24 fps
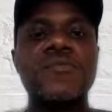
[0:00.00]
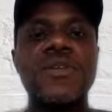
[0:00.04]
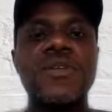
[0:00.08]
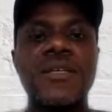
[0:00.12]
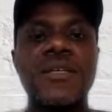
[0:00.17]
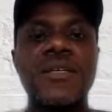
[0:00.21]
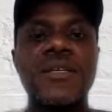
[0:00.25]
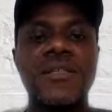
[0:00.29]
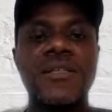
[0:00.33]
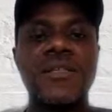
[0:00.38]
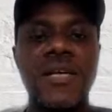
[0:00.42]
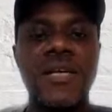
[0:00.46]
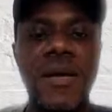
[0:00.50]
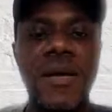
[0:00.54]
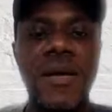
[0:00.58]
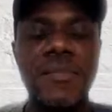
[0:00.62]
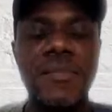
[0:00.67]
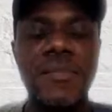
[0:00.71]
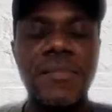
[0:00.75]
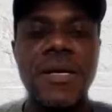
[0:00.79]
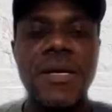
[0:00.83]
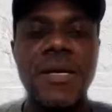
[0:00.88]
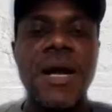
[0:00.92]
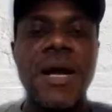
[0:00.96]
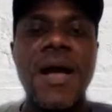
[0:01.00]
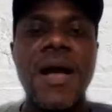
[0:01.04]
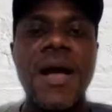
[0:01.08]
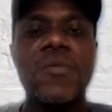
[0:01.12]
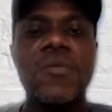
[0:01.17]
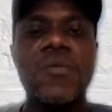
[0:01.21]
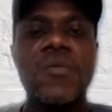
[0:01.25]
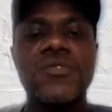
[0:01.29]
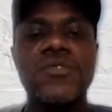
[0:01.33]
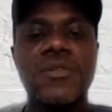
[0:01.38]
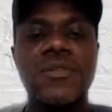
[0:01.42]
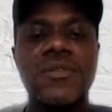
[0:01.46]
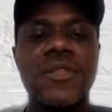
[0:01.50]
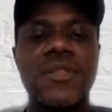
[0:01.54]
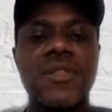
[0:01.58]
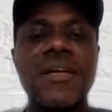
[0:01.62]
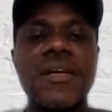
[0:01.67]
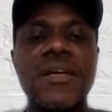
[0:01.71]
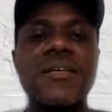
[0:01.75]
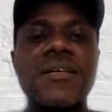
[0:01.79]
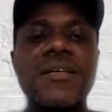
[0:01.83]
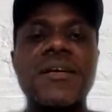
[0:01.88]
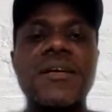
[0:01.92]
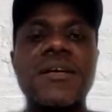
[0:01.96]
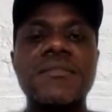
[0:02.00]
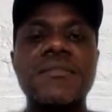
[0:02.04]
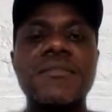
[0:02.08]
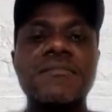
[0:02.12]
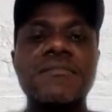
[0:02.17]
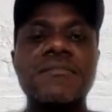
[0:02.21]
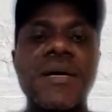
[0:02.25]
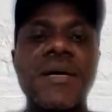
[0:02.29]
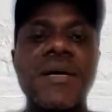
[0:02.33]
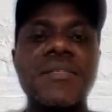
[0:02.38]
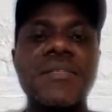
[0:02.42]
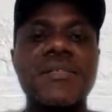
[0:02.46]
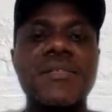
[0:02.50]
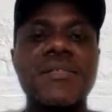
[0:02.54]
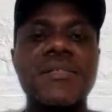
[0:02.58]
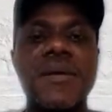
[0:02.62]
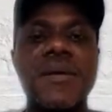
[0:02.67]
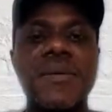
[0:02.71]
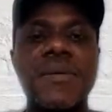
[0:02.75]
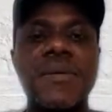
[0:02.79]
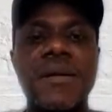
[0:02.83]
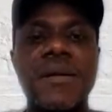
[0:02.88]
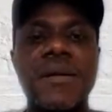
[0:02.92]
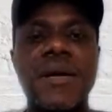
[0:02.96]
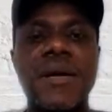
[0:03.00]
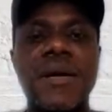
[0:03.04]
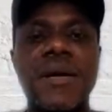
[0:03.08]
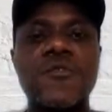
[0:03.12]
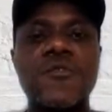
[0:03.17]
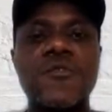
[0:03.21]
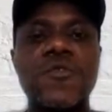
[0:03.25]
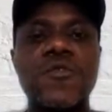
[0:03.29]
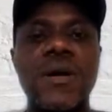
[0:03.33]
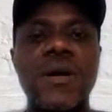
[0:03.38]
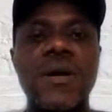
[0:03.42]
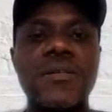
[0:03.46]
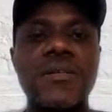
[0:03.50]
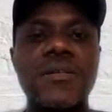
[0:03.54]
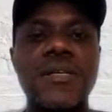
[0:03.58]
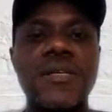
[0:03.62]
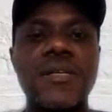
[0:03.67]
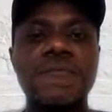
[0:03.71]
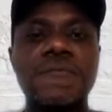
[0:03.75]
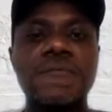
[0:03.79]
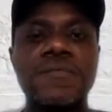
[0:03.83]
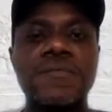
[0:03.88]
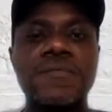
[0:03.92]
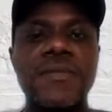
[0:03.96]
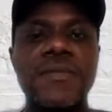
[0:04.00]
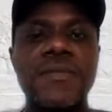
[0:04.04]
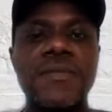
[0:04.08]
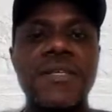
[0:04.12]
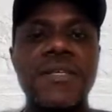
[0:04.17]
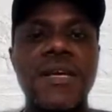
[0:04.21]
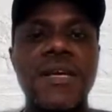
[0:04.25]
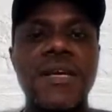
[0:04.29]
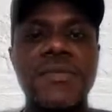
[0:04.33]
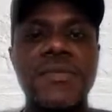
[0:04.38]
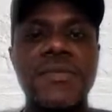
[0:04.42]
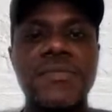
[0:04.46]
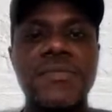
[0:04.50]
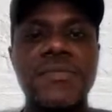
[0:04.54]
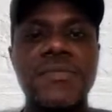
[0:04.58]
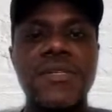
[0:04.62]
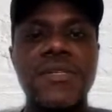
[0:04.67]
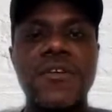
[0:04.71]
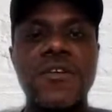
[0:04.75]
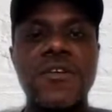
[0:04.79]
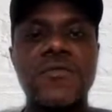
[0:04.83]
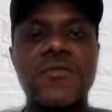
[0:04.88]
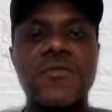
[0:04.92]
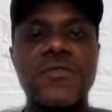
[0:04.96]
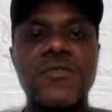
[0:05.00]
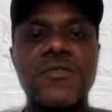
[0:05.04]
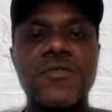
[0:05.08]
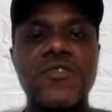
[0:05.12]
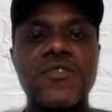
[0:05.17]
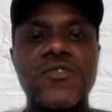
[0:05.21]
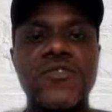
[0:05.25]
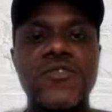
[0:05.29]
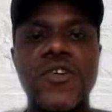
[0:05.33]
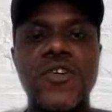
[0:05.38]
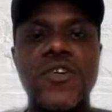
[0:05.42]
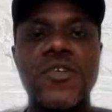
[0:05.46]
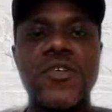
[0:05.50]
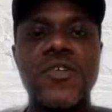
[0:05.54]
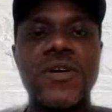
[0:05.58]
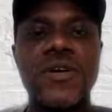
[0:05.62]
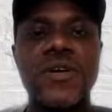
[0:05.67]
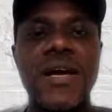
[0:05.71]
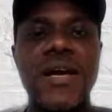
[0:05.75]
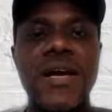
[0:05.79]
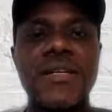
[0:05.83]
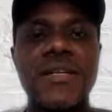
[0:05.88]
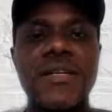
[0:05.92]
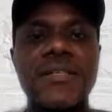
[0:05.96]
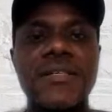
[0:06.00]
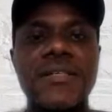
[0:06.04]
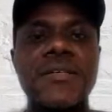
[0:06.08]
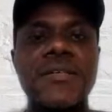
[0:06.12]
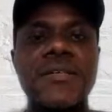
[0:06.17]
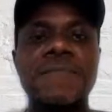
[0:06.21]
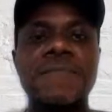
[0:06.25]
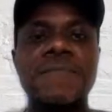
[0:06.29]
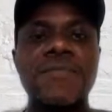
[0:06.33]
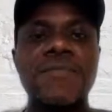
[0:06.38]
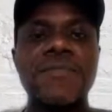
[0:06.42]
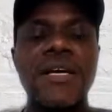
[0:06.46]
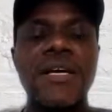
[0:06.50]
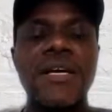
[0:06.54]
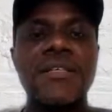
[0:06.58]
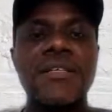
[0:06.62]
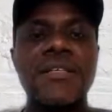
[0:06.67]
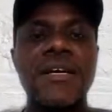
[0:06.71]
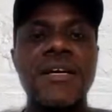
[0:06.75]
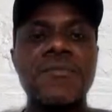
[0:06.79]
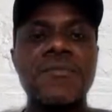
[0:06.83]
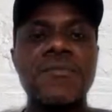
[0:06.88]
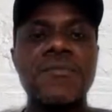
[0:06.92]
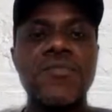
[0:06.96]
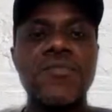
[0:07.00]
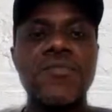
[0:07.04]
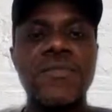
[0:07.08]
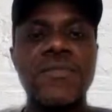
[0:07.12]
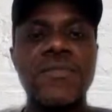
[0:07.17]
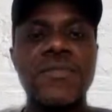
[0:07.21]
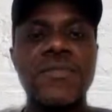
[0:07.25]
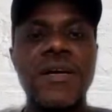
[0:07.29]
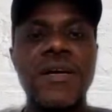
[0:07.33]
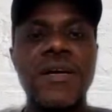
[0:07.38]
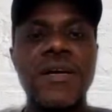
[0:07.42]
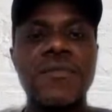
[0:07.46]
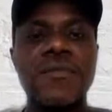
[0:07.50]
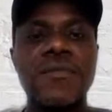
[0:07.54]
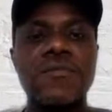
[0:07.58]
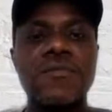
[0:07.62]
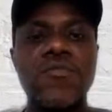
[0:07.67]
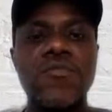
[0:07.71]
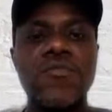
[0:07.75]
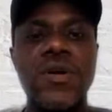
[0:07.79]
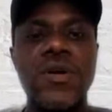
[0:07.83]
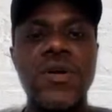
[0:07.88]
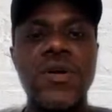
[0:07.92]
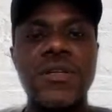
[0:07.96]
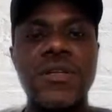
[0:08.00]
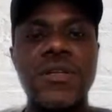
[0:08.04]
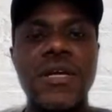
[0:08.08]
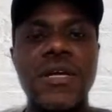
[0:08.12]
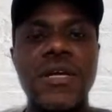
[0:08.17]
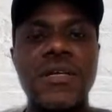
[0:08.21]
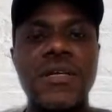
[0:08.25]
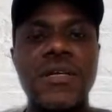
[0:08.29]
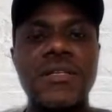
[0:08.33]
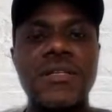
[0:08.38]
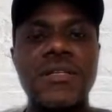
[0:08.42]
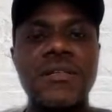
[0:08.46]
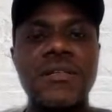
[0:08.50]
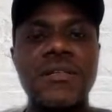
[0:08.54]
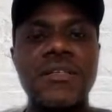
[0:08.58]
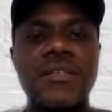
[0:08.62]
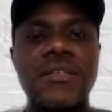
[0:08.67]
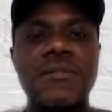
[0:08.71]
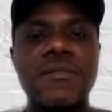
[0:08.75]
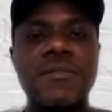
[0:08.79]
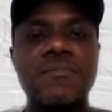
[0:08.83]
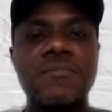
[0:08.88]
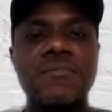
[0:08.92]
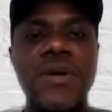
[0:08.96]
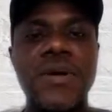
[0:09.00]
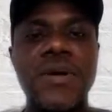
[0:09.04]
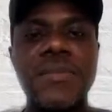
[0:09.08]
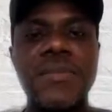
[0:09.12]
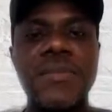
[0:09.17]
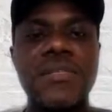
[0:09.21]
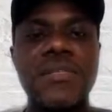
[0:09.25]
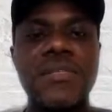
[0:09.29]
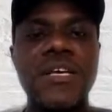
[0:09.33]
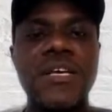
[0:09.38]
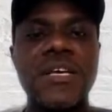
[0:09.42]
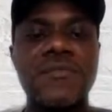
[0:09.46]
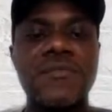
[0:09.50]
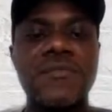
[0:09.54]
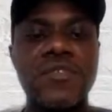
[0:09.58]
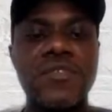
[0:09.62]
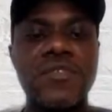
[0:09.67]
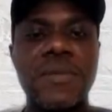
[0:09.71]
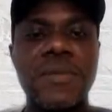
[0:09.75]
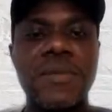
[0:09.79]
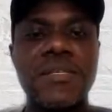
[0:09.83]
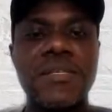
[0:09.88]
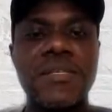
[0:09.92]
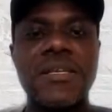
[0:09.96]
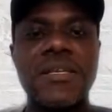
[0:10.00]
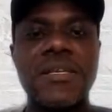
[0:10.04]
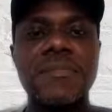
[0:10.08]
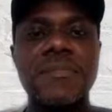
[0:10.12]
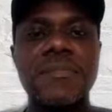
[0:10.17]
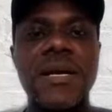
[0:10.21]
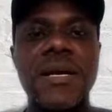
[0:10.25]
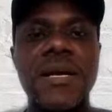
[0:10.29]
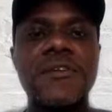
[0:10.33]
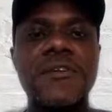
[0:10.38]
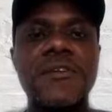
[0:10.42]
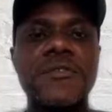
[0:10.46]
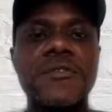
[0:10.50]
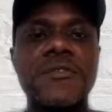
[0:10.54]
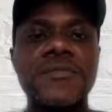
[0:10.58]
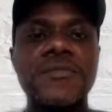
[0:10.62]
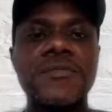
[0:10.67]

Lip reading: at this time. I want to thank Mazi Simon Ekpa, who has kept himself strong and with the word and the promise he gave to Mazi Nnamdi Kanu.